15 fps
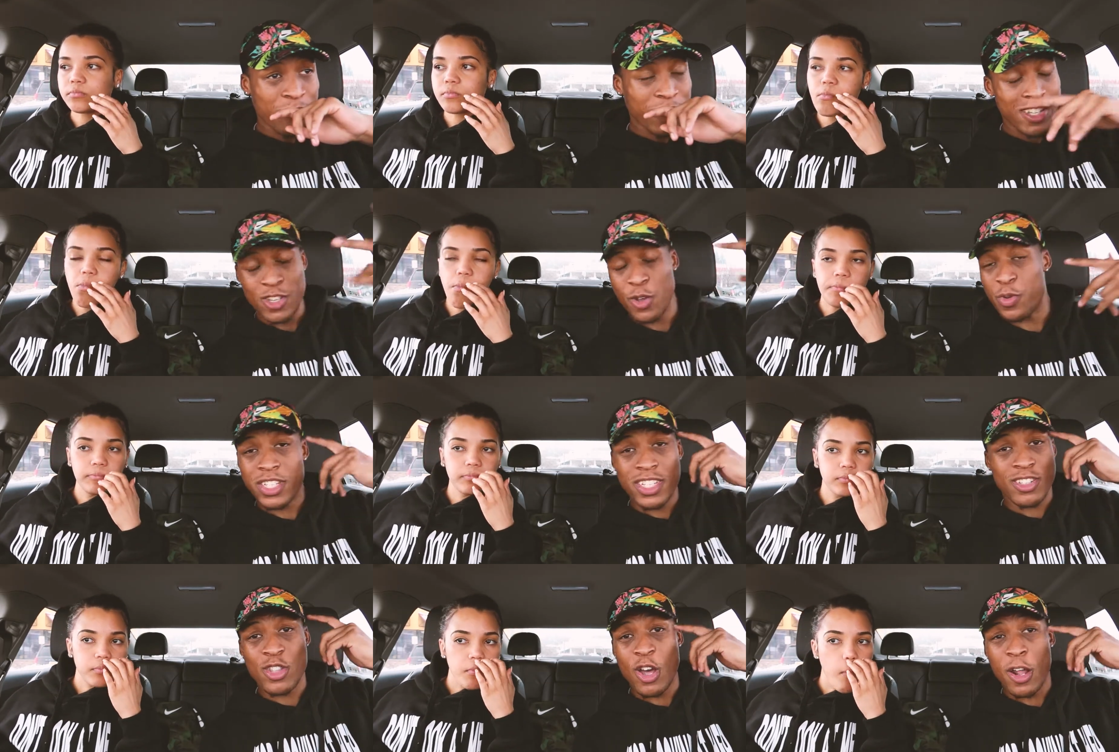Speaker 1: So we
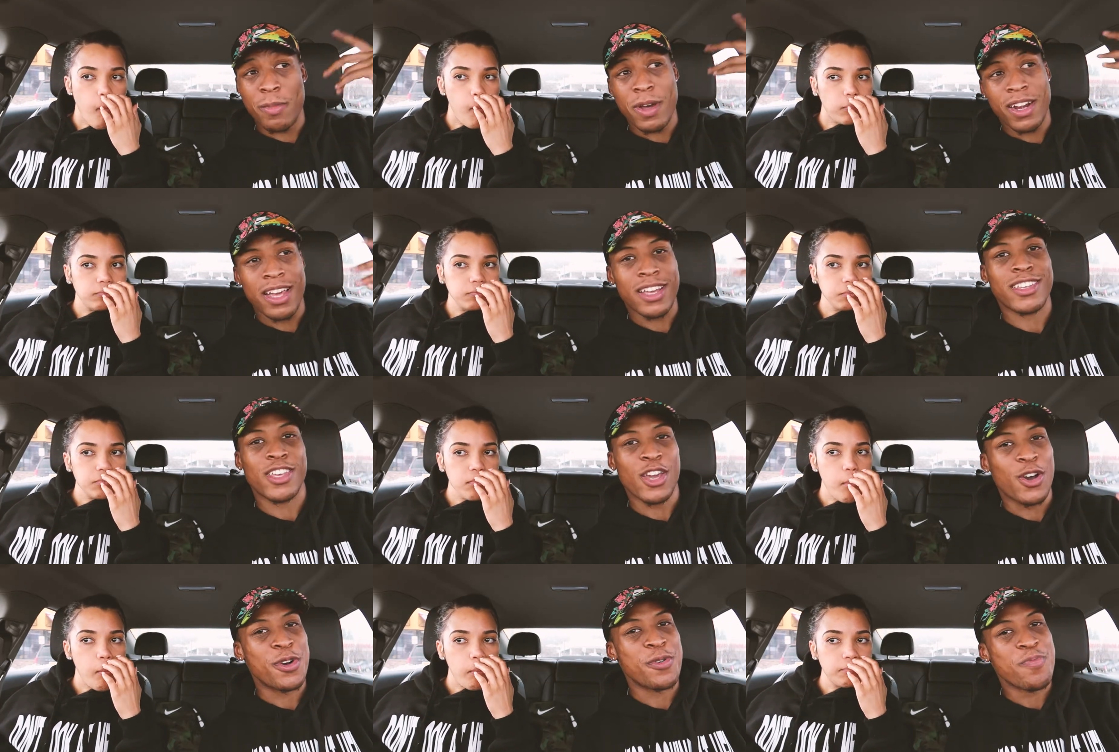just thought about it like,
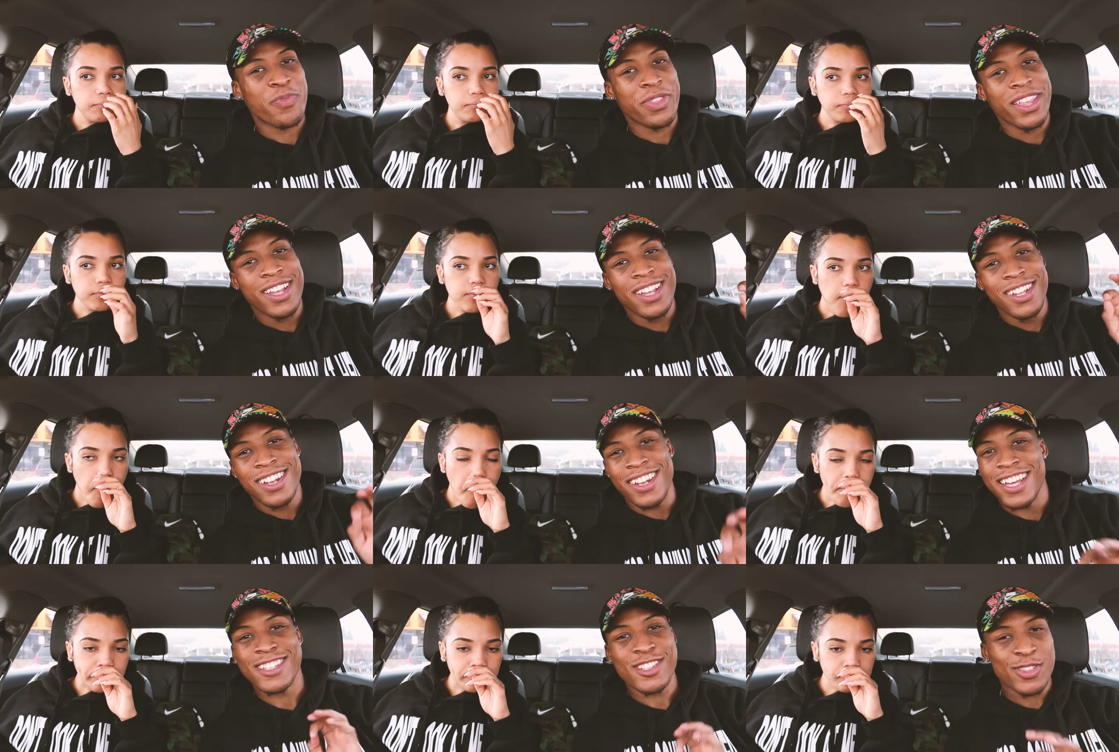yo,
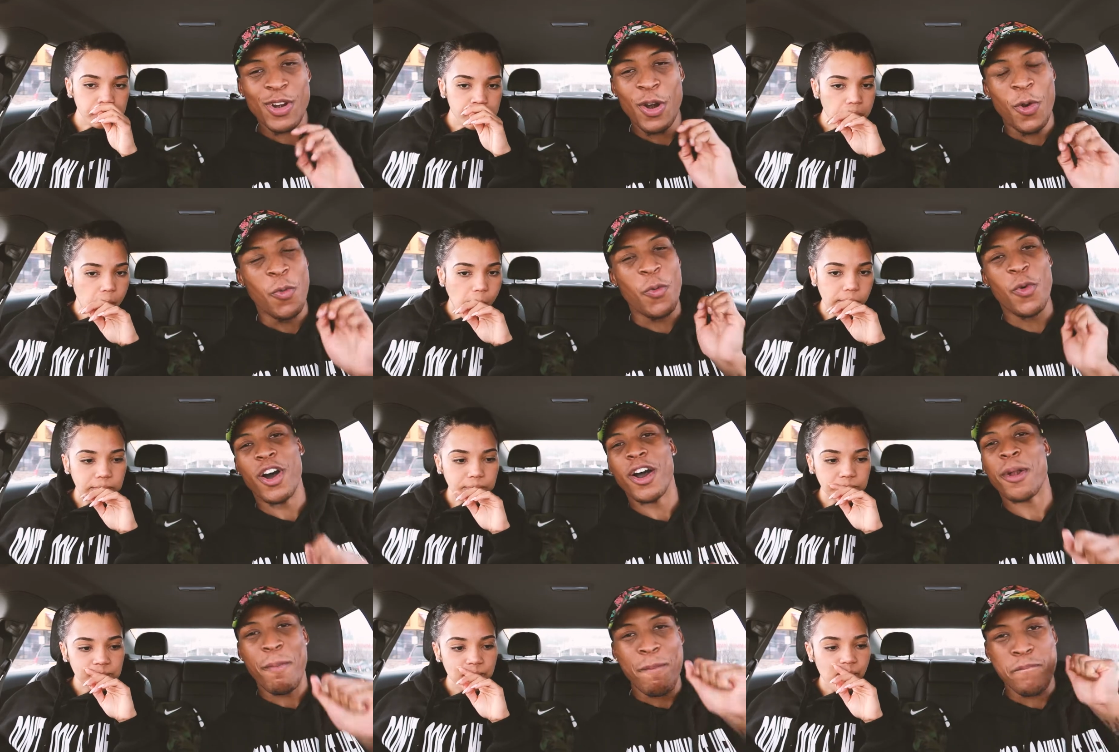let's throw
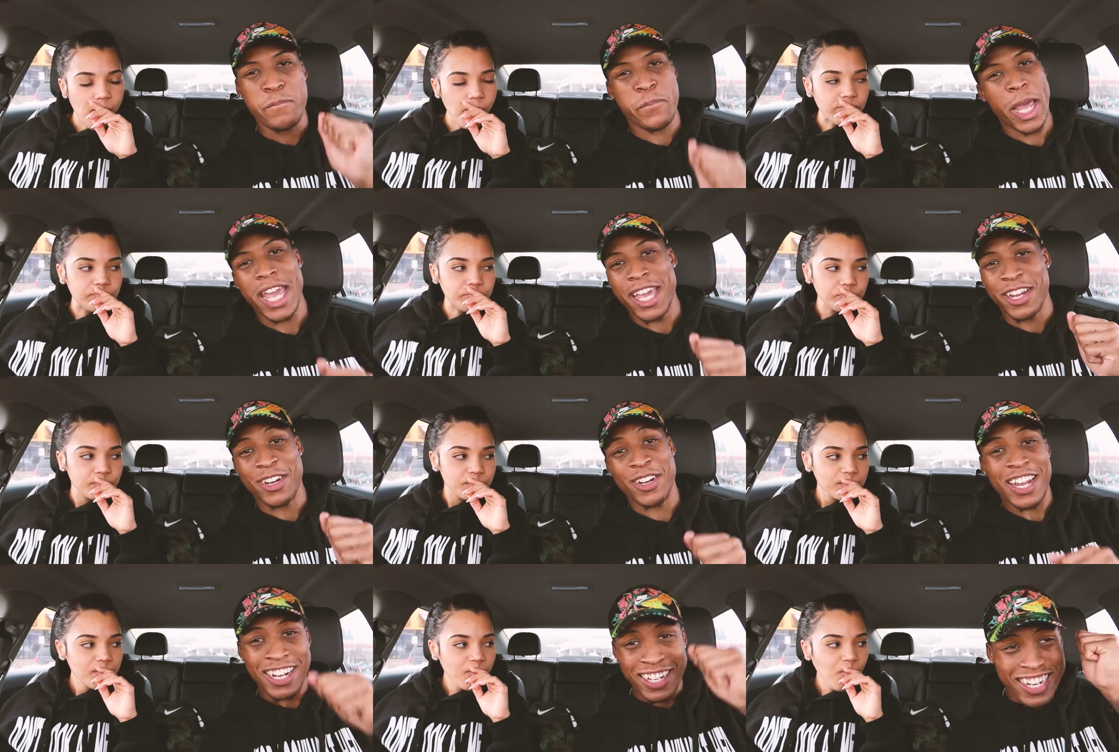one banger.
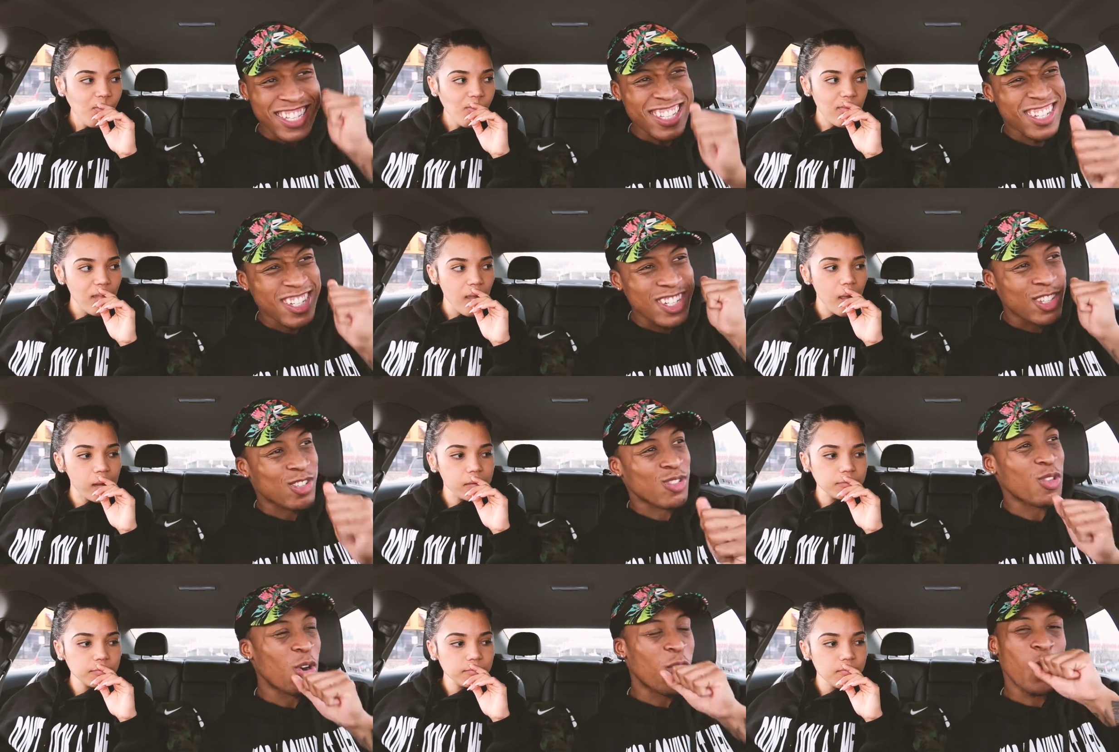Like, let's just
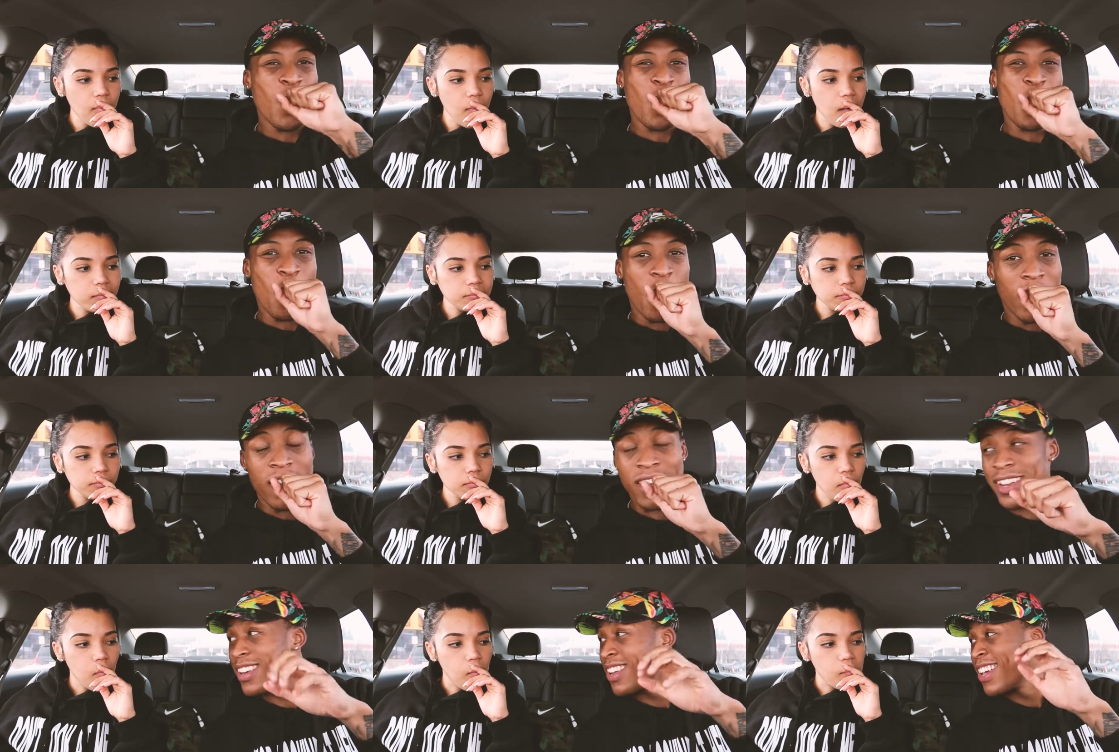throw
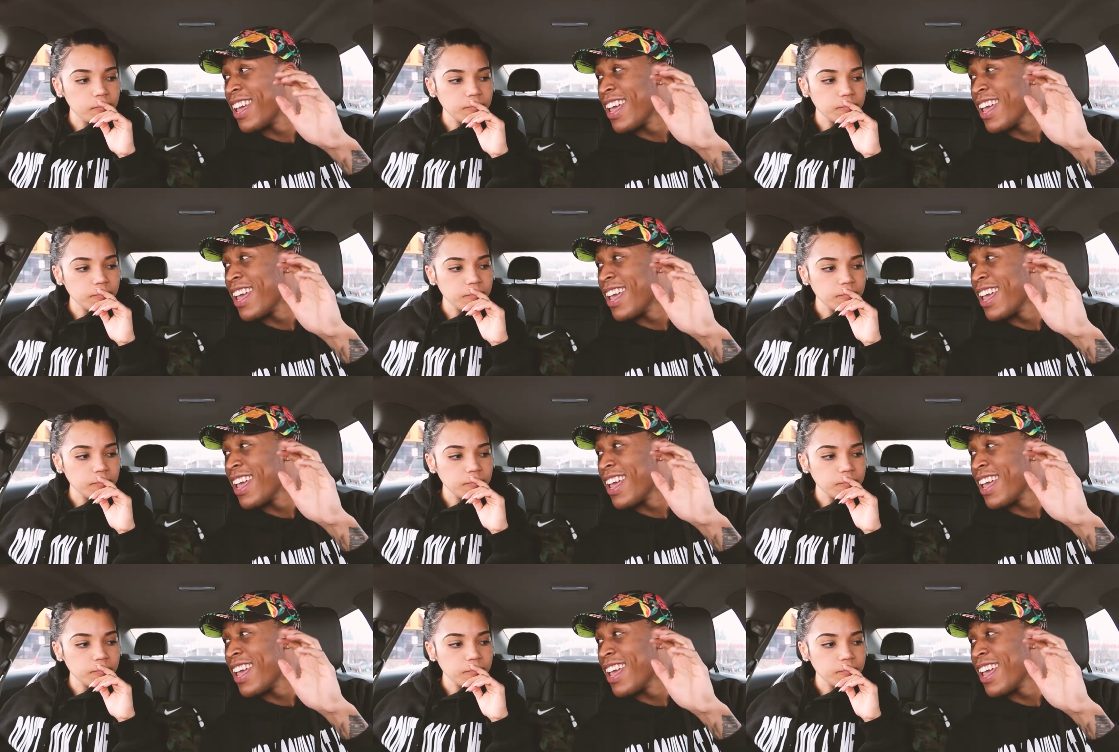one